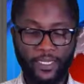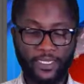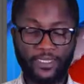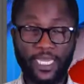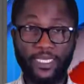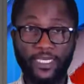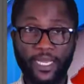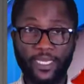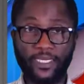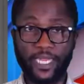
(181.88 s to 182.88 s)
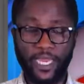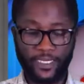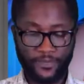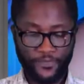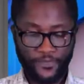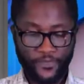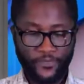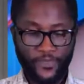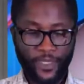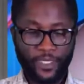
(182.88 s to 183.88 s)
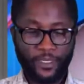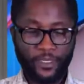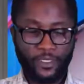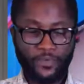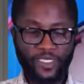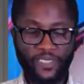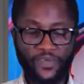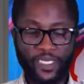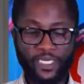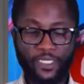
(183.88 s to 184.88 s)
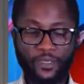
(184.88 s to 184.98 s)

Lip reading: Denzaria Clark. Specifically,